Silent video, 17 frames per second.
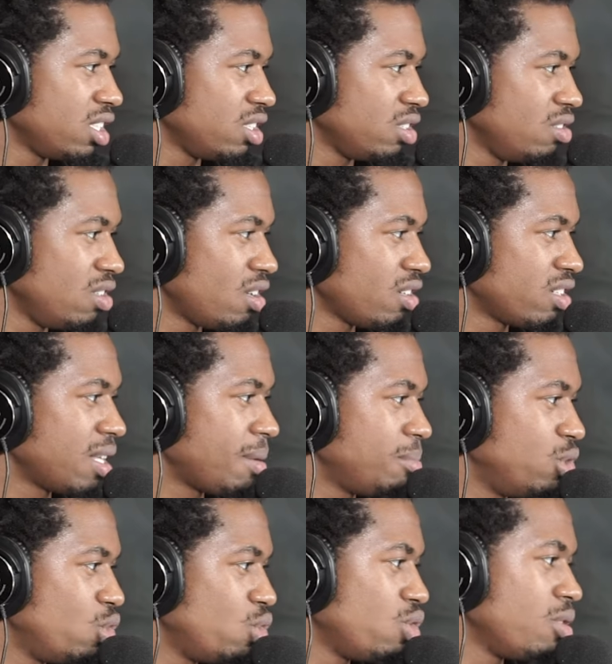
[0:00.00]
You know, because
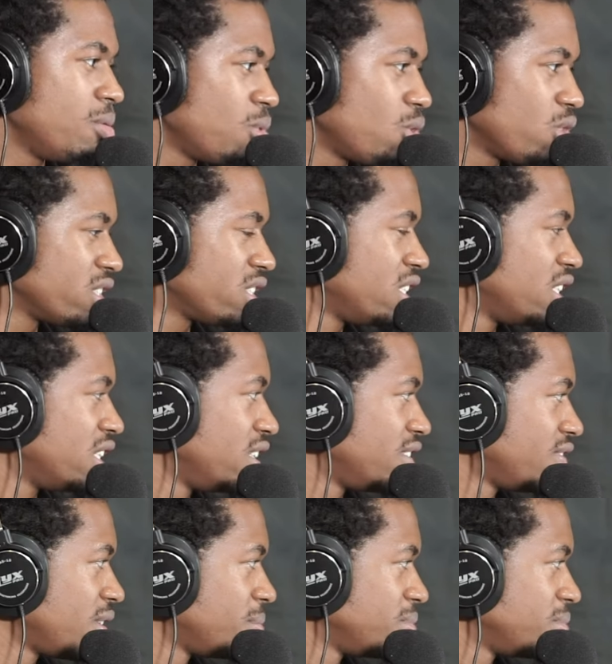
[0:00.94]
I'm doing more
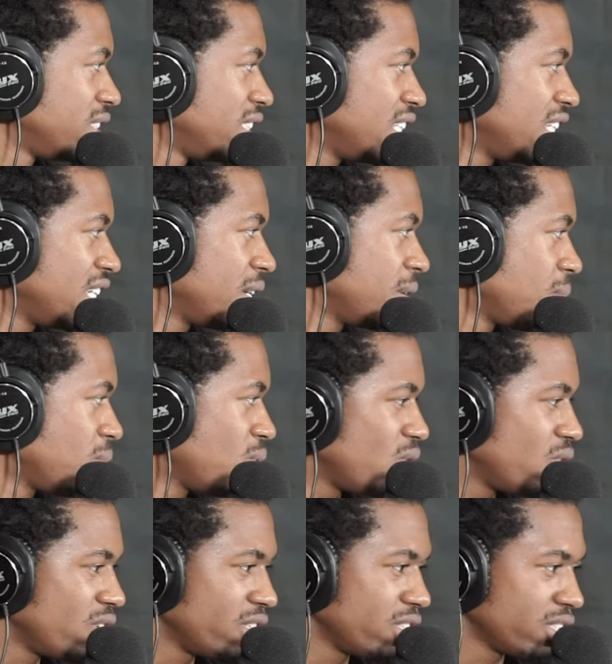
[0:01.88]
stuff. I'm seeing
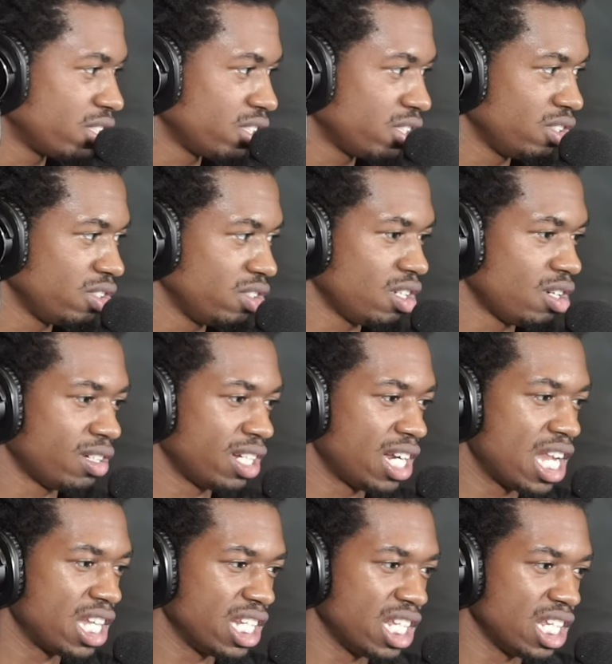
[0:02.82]
more, you know, and
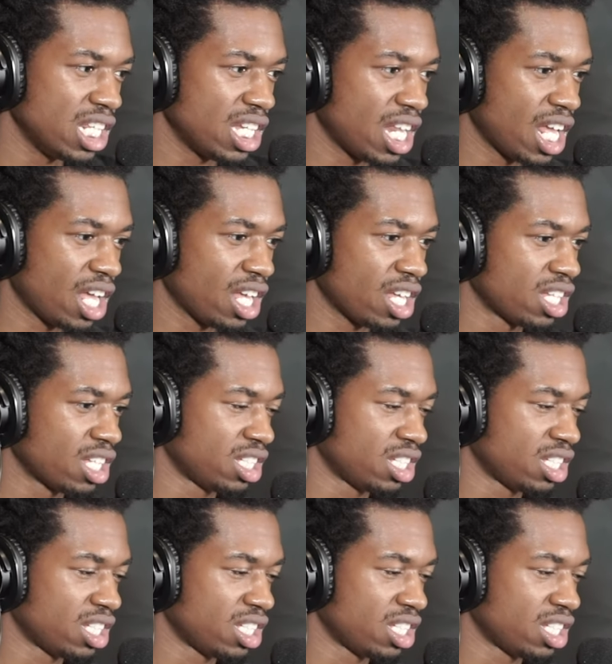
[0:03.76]
I need that.